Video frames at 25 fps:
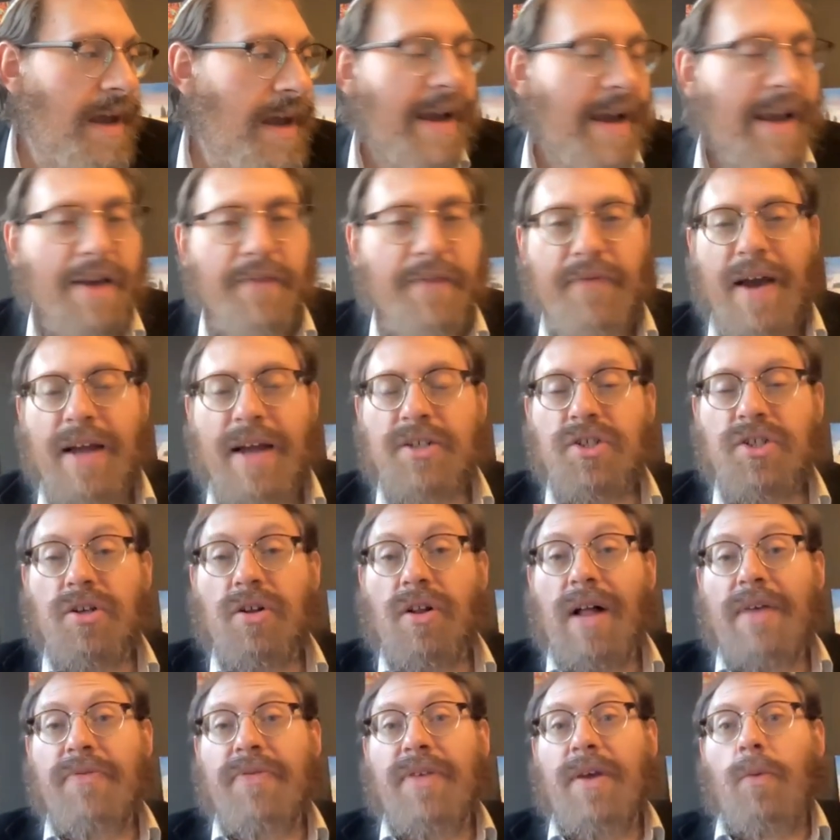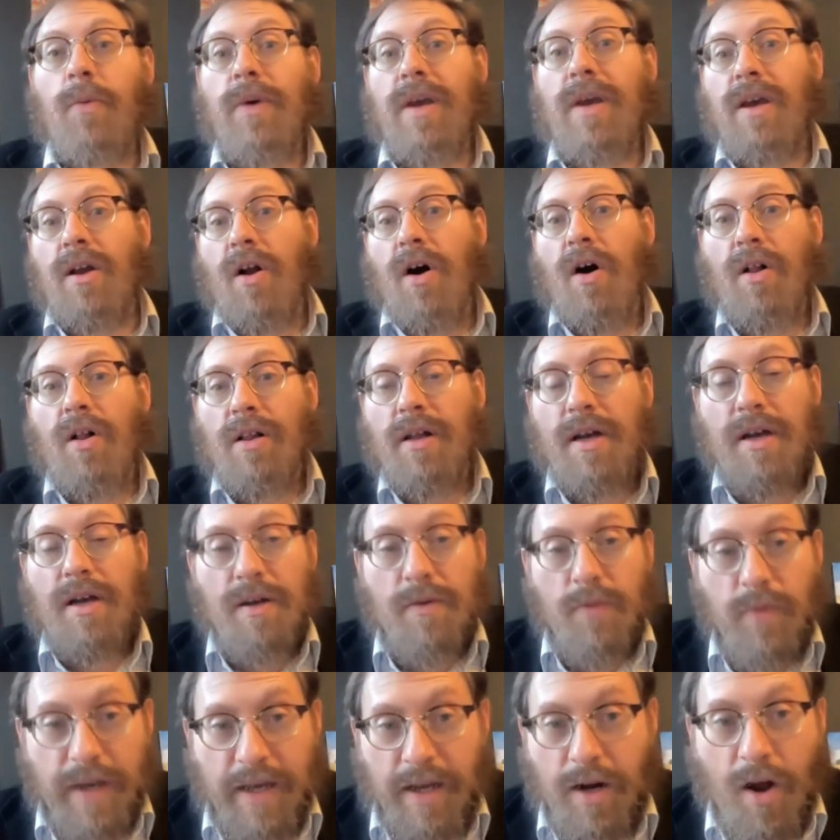a confessional i think we can all
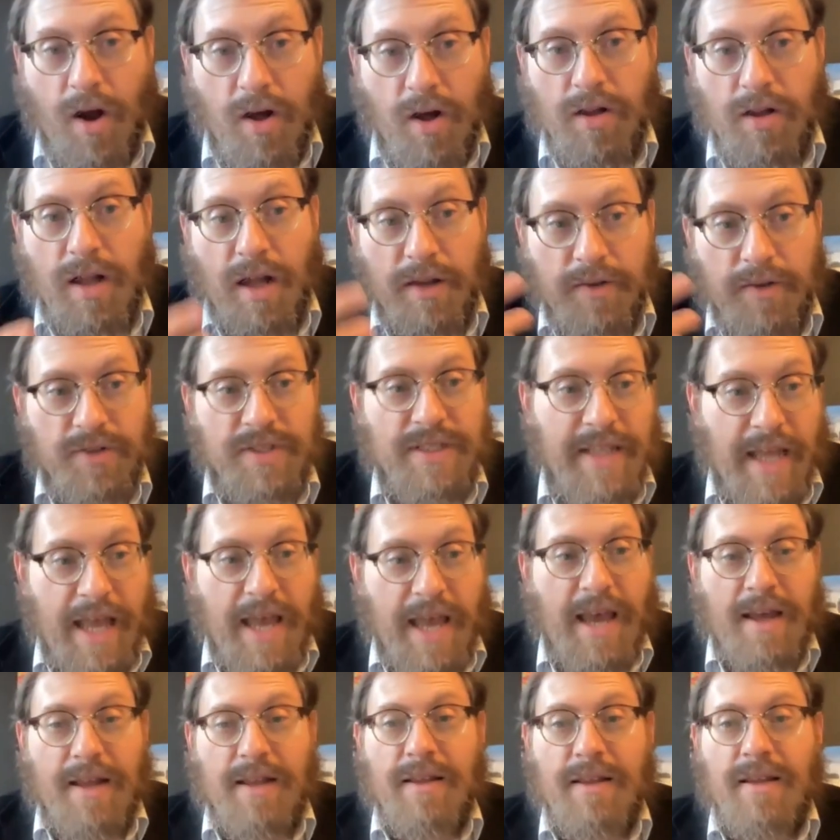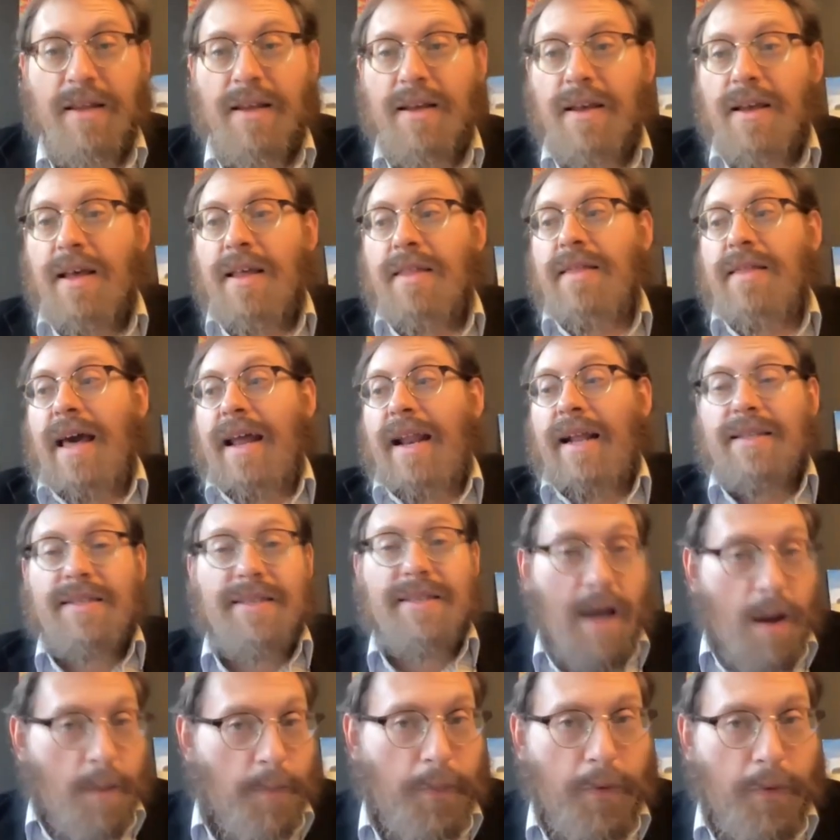we can all understand that at
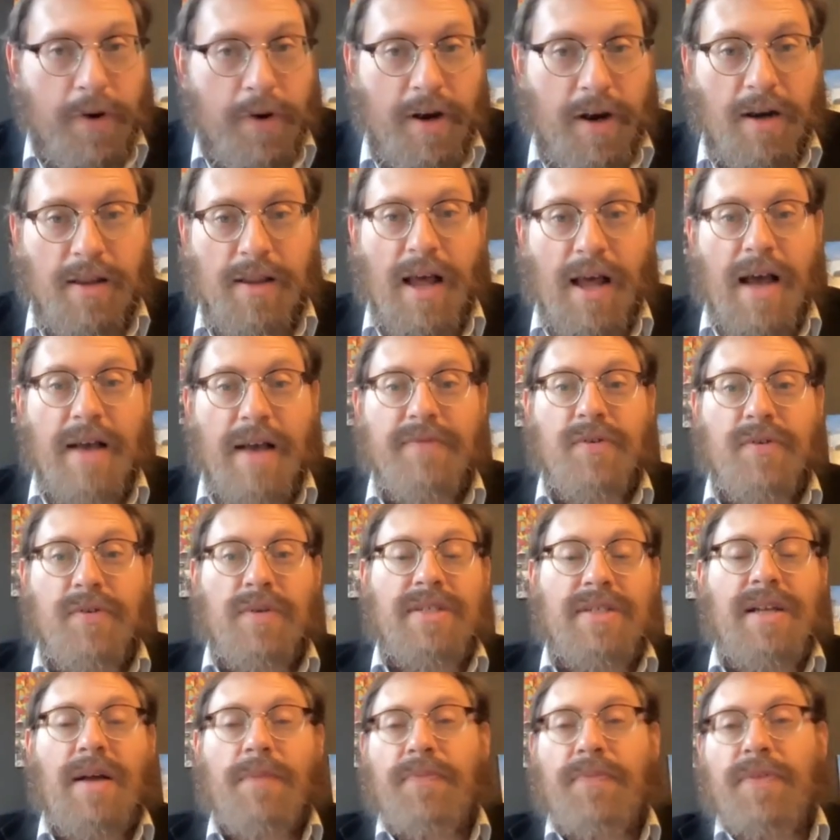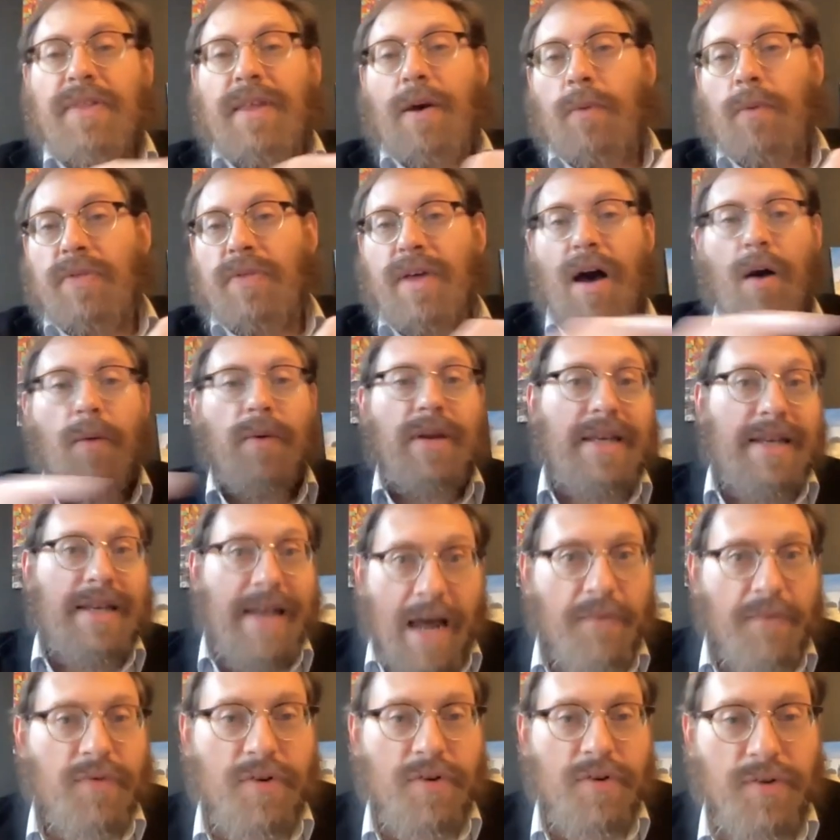some point in our lives there was something that we thought we'd
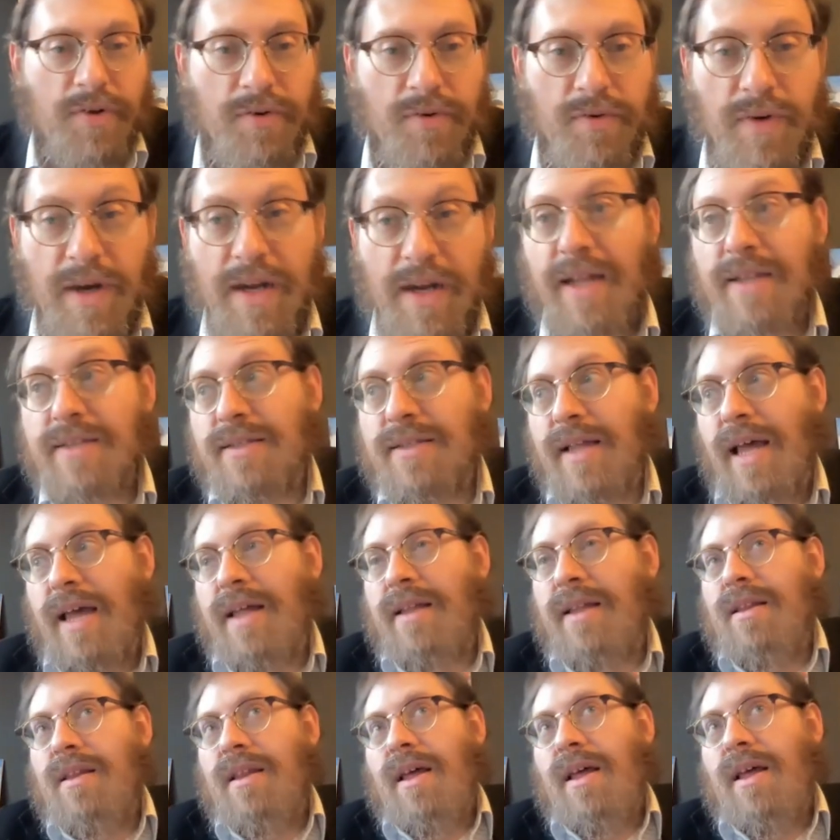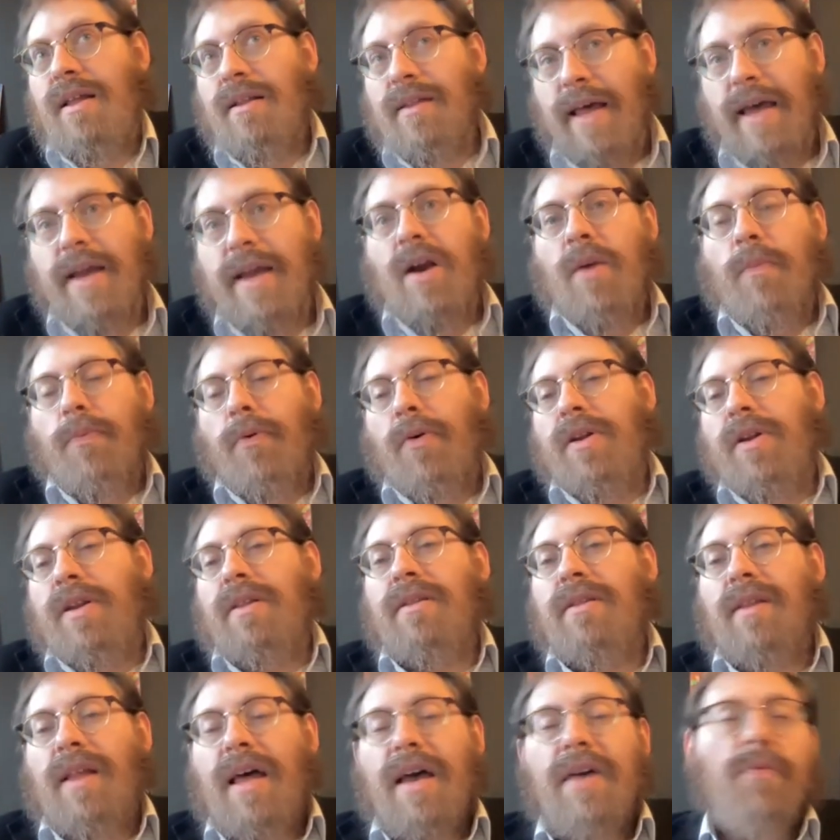never do and at and at a later point
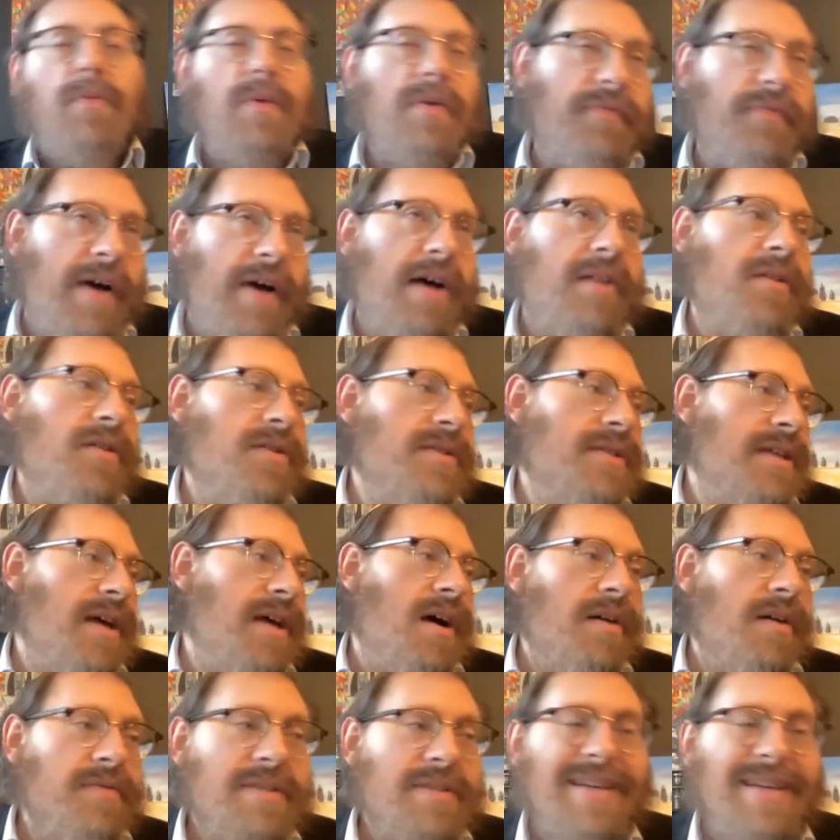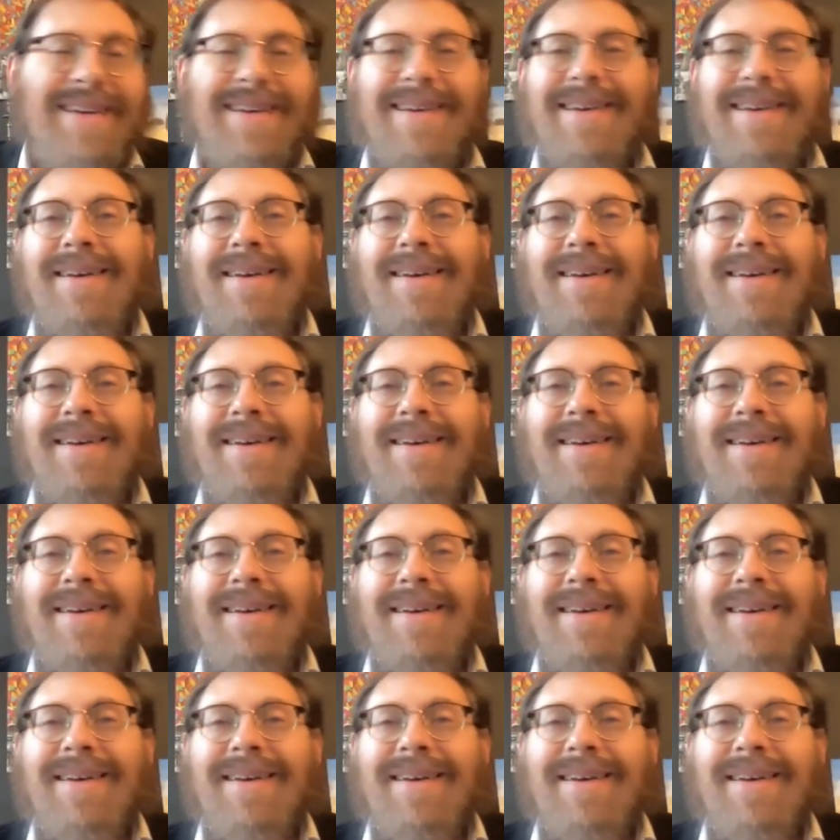in life we found ourselves